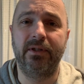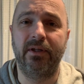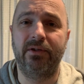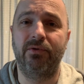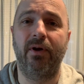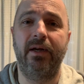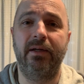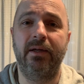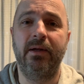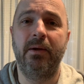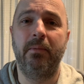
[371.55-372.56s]
and that's great.
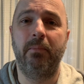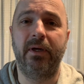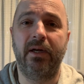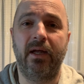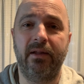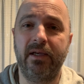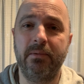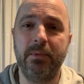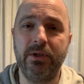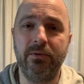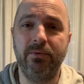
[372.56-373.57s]
But uh, they can
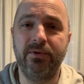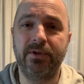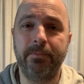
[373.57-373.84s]
be used.